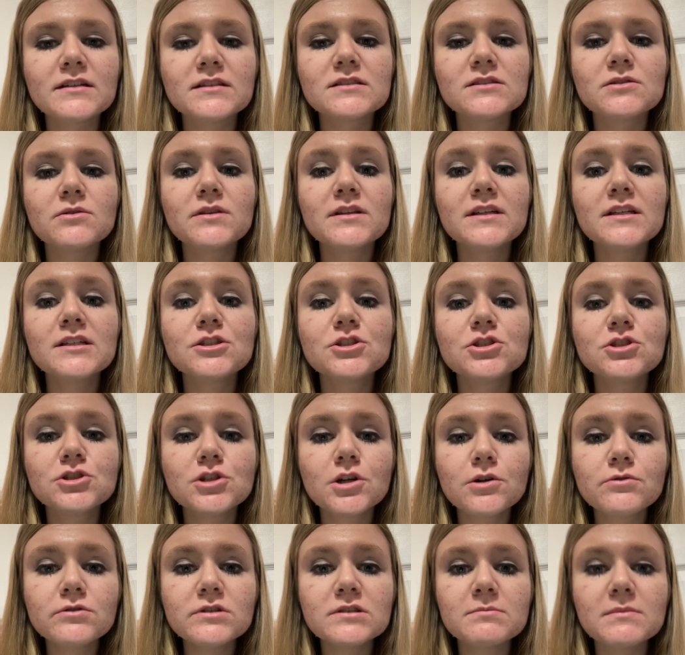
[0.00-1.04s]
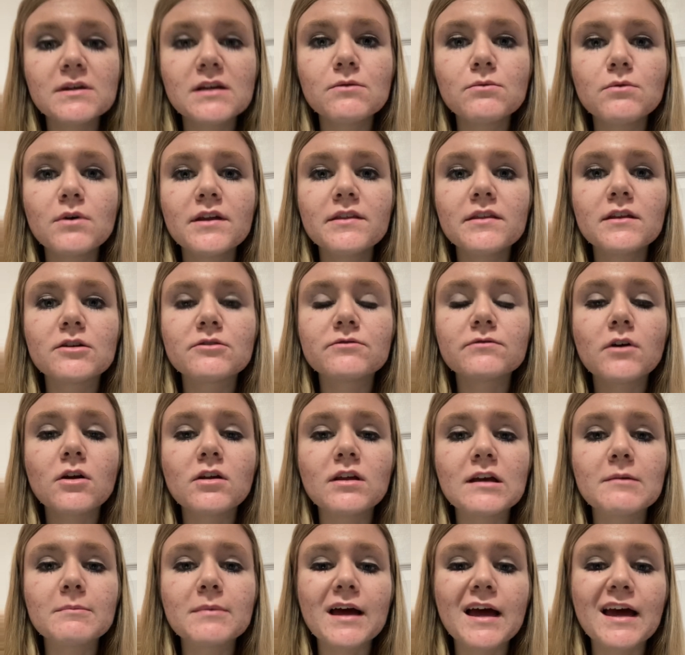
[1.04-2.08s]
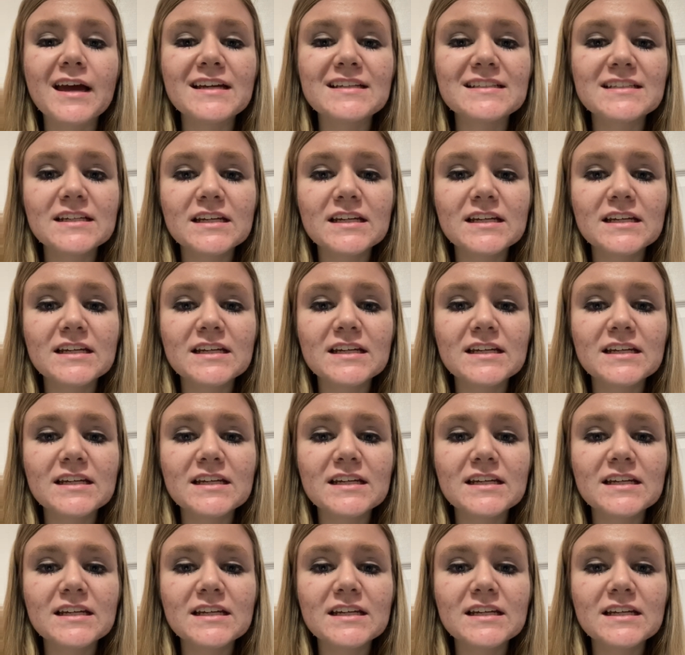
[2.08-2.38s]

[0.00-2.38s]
So this shows me what they're falling behind